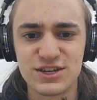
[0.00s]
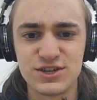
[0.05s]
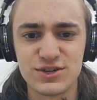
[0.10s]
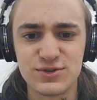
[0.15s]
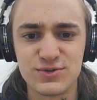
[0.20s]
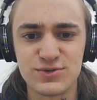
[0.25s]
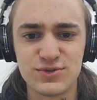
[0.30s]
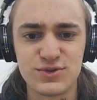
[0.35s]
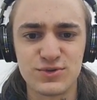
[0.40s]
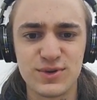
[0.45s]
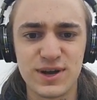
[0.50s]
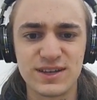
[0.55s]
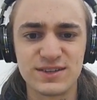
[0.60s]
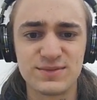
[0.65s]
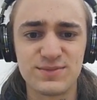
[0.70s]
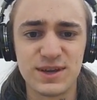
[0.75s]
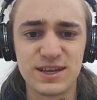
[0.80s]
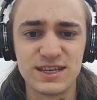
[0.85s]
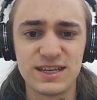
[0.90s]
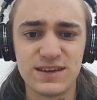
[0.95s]
dude who
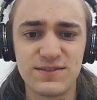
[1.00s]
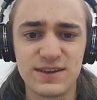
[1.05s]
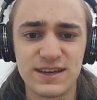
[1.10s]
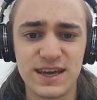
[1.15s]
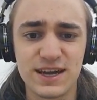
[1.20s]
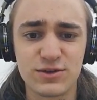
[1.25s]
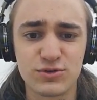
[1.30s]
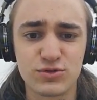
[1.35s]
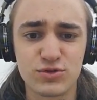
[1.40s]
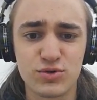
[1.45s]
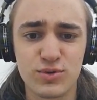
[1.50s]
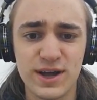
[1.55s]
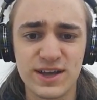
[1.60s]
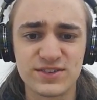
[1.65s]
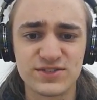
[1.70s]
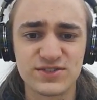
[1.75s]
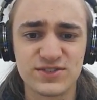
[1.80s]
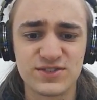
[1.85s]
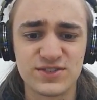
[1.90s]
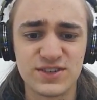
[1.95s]
has been giving out
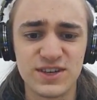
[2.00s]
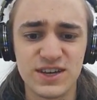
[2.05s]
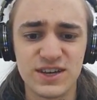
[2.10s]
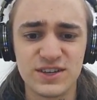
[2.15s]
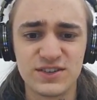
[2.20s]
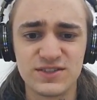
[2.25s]
quests